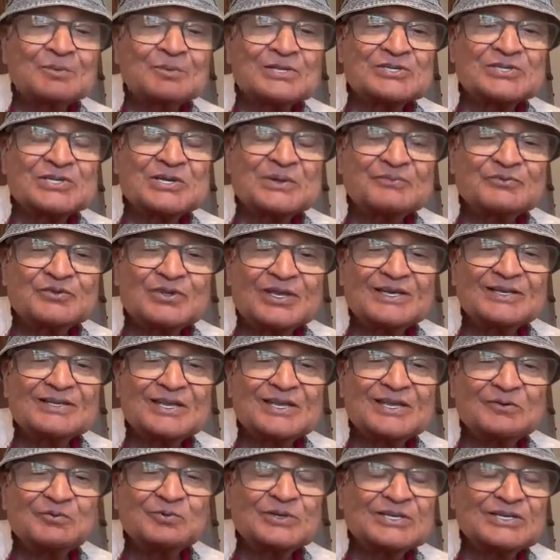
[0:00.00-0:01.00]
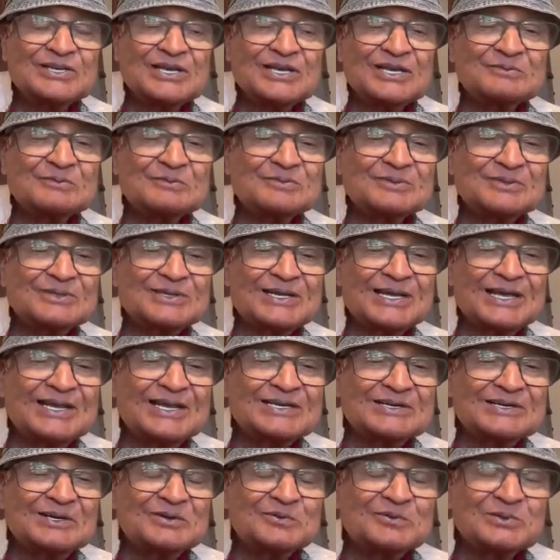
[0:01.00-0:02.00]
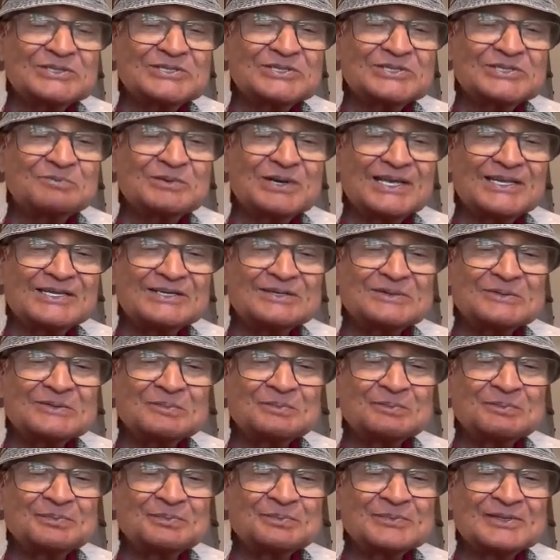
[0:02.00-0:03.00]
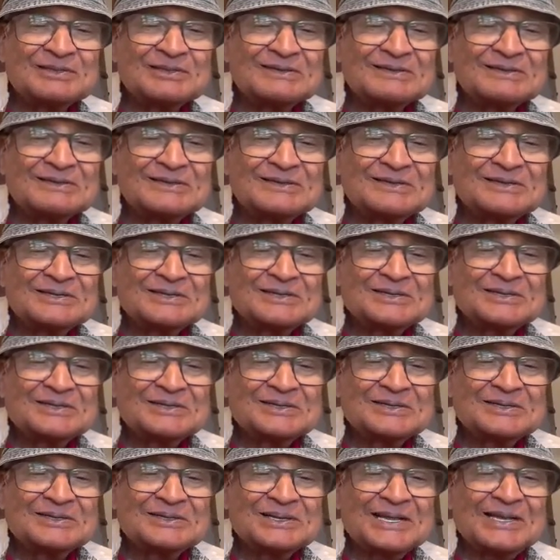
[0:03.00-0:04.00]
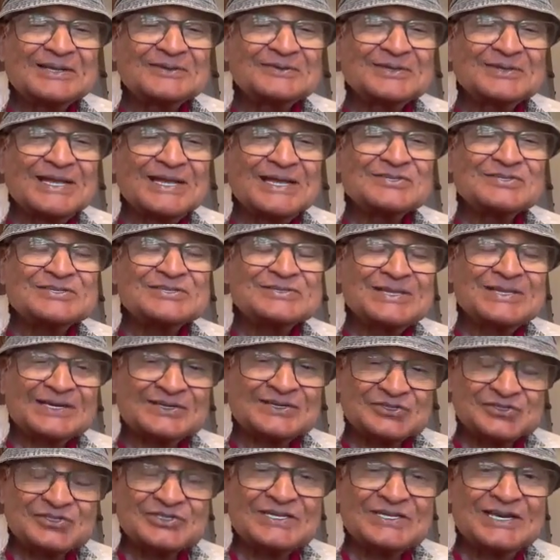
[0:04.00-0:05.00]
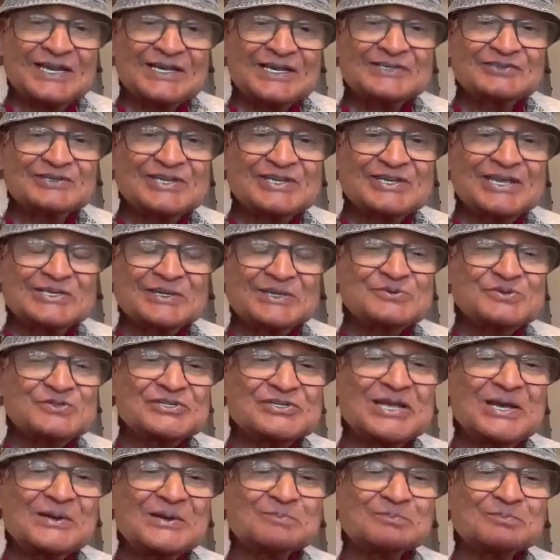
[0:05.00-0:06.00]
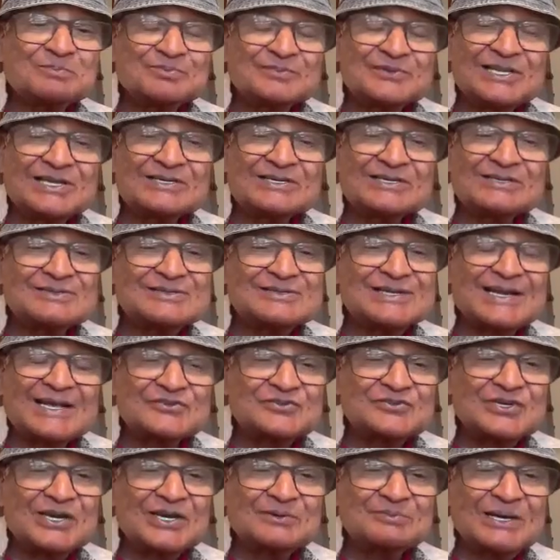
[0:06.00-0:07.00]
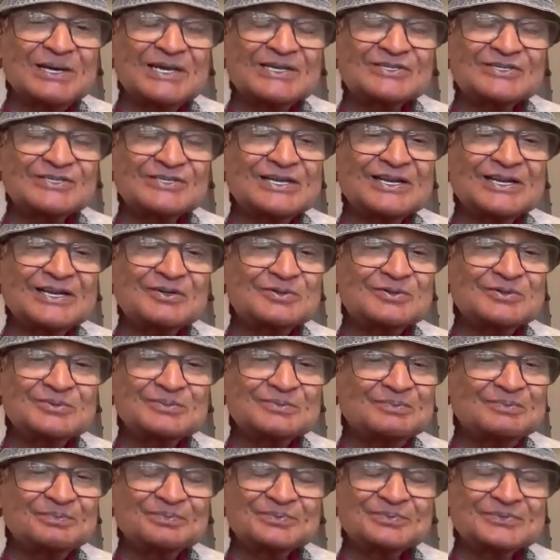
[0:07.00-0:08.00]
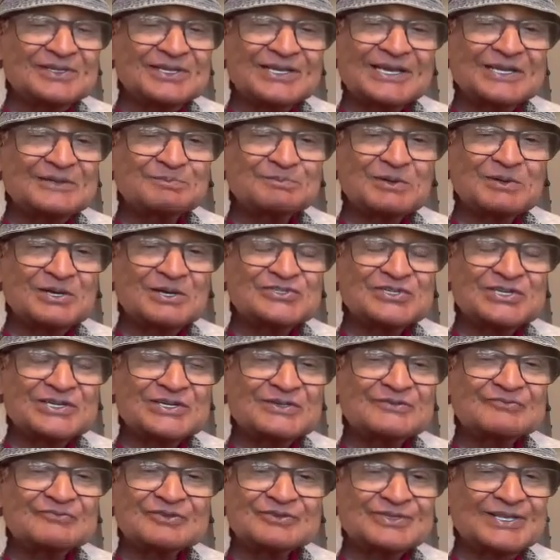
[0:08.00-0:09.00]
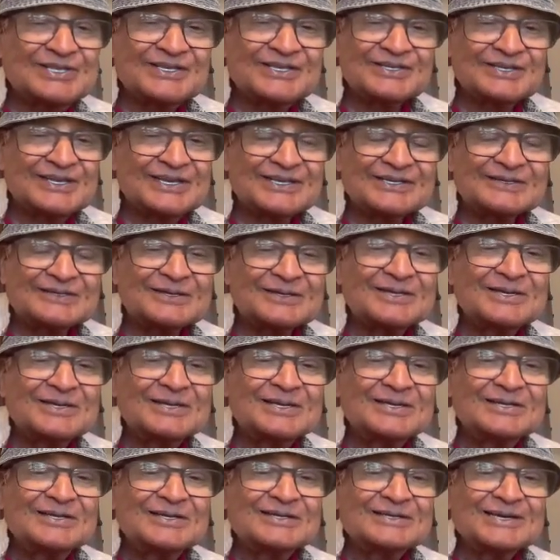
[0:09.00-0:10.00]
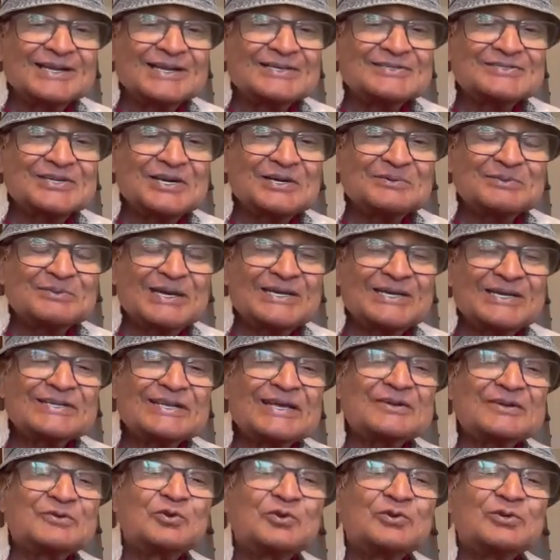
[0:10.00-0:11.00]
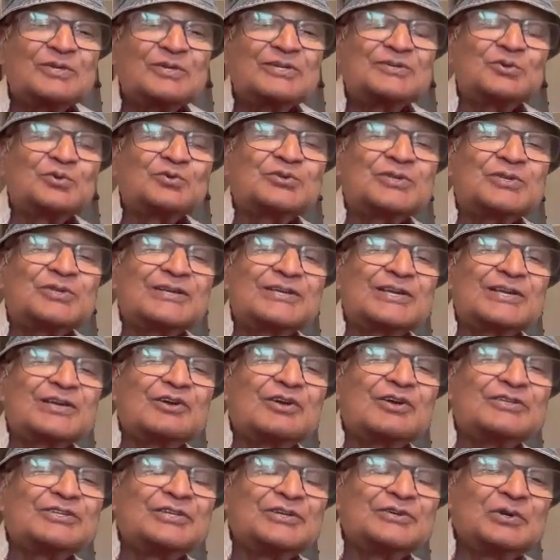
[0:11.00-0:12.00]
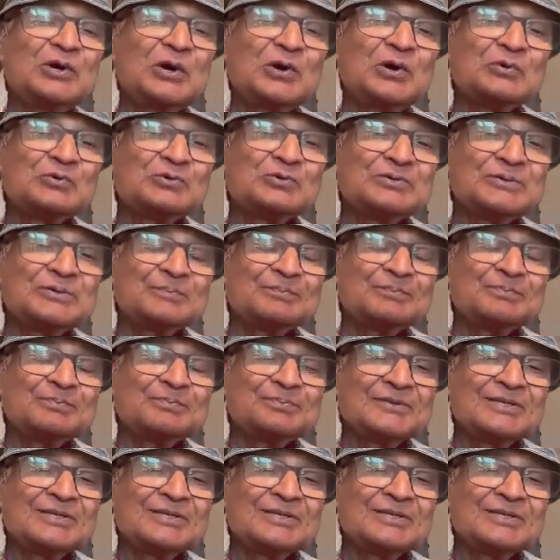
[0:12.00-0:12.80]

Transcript: Positive thinking we can handle with the brain. And that's still a creative step. That is, rational mind cannot get positive thinking. Rational mind can only do thinking on the known.